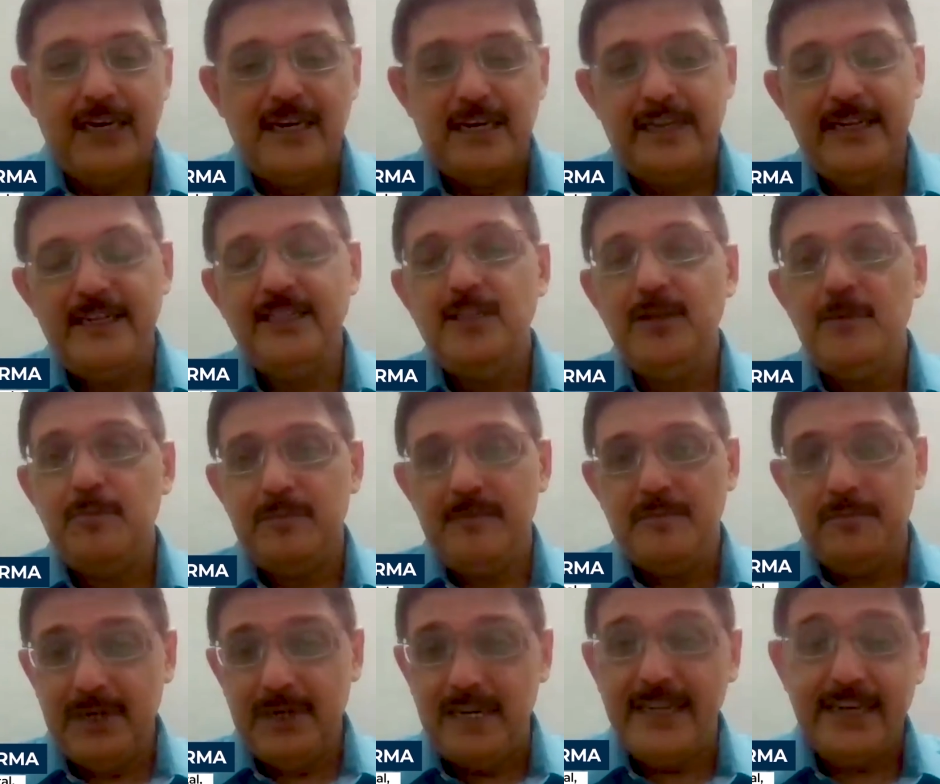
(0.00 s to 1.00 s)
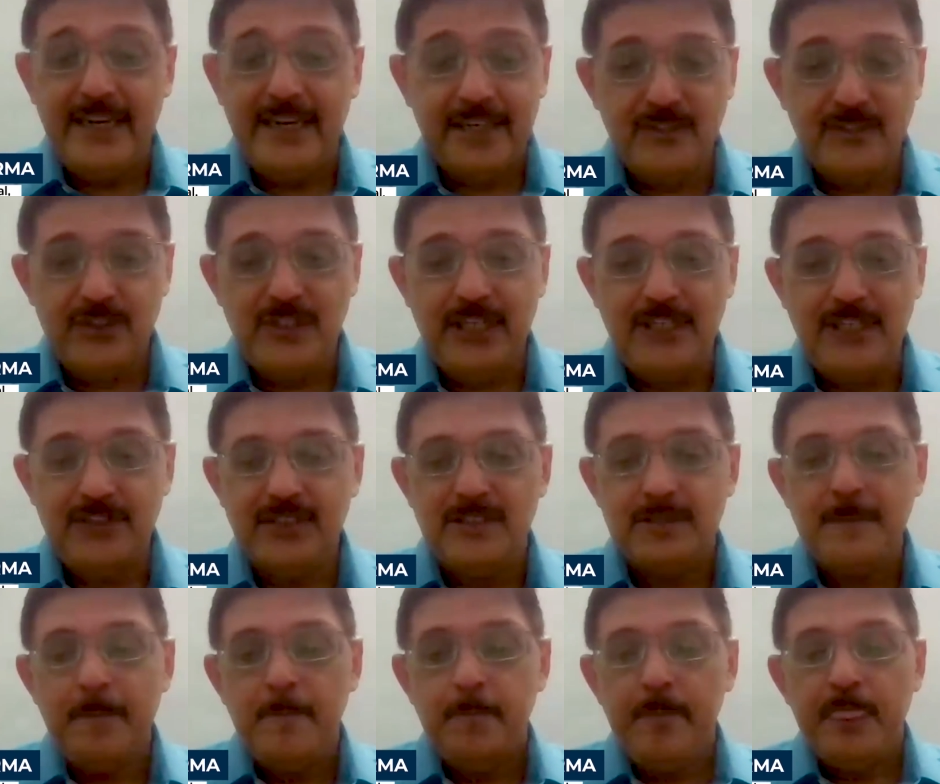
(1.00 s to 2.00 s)
uh, in the malaria
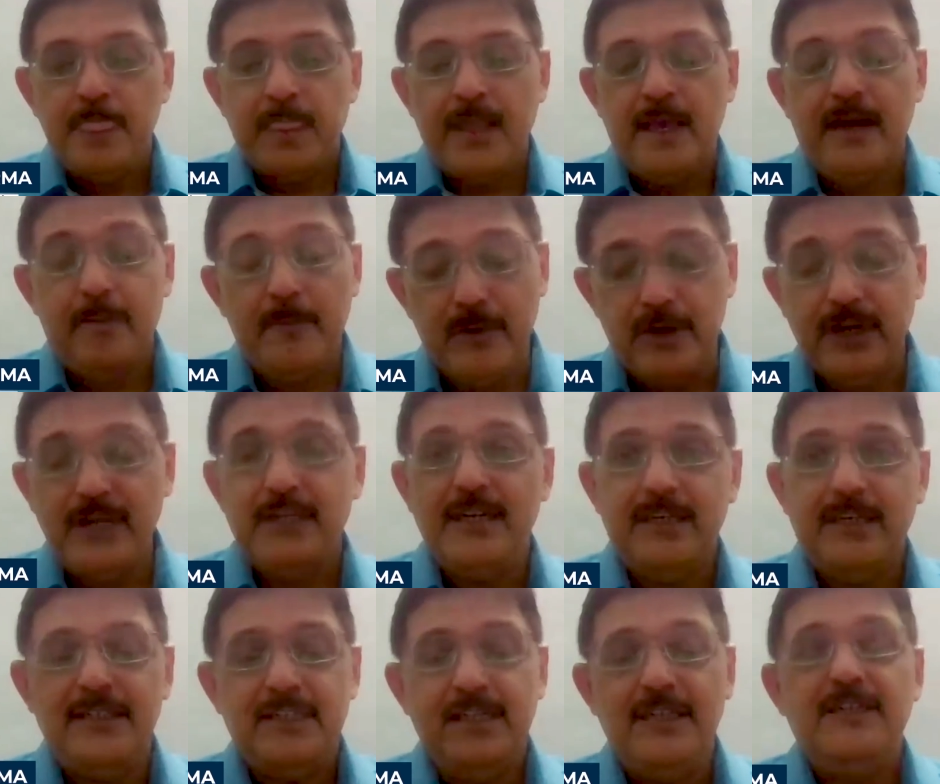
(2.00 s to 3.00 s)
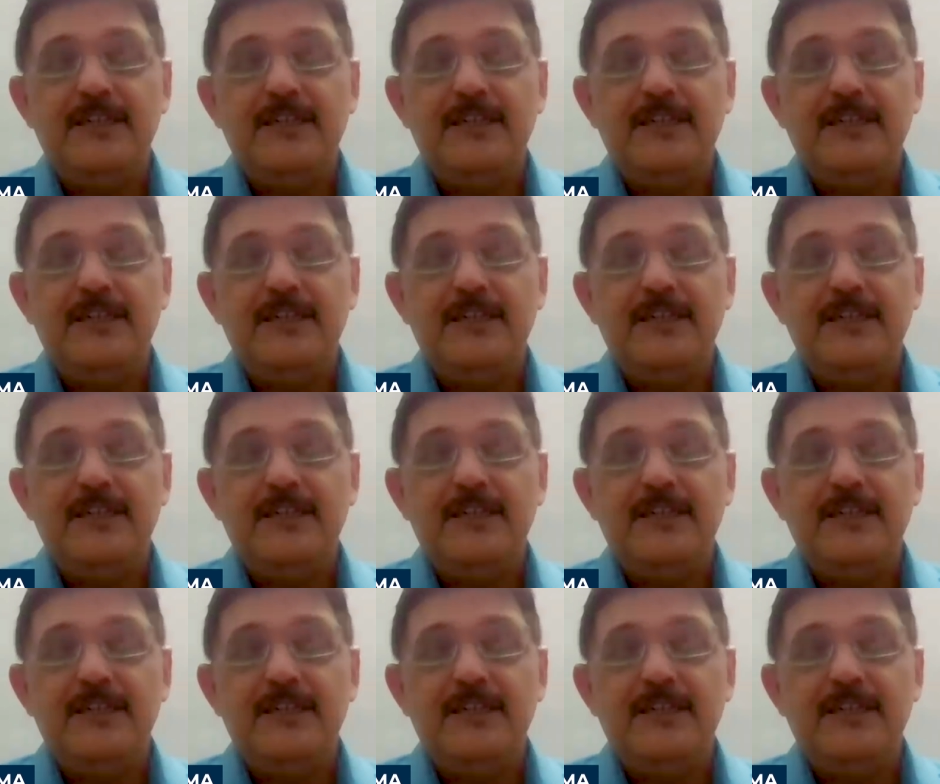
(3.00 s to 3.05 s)
disease uh, burden.